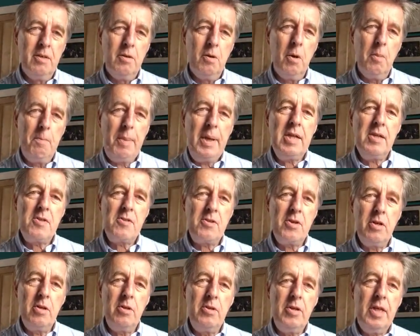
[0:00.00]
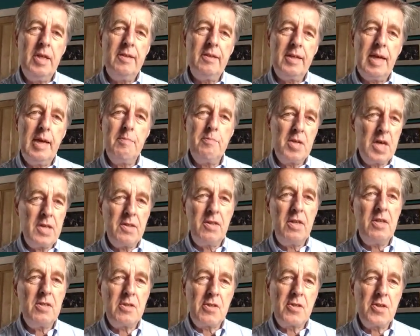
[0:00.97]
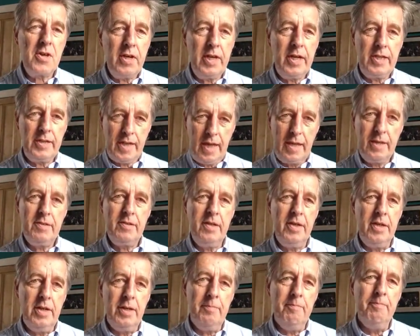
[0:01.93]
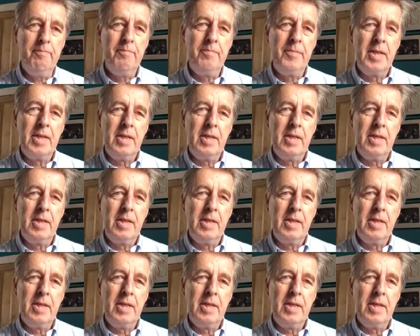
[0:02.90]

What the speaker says: Or better still, you need to keep just inside that time.